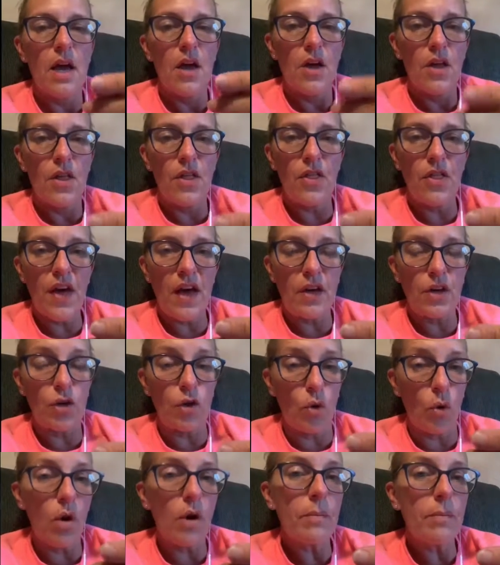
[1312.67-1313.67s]
that
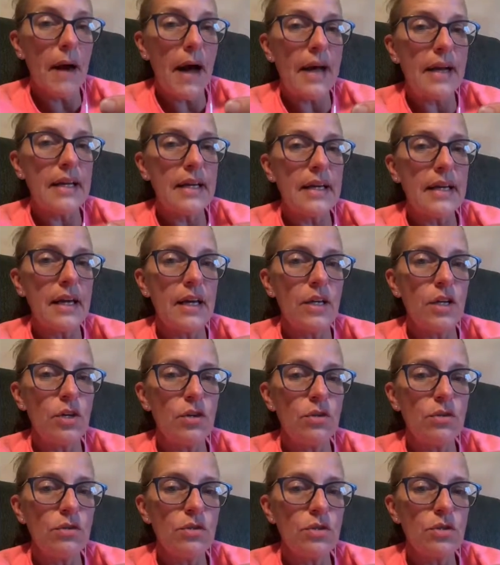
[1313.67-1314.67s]
your body can
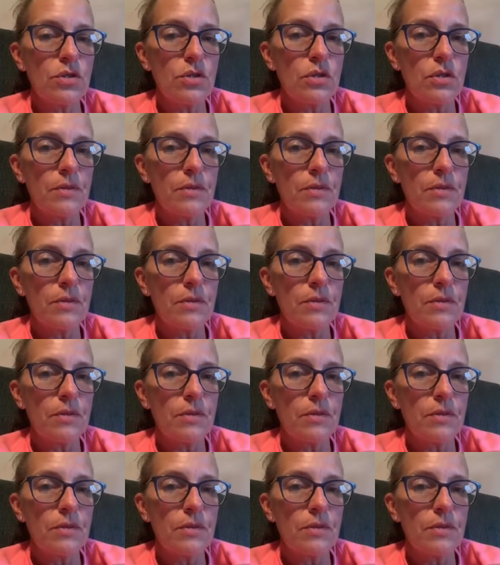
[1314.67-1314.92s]
use,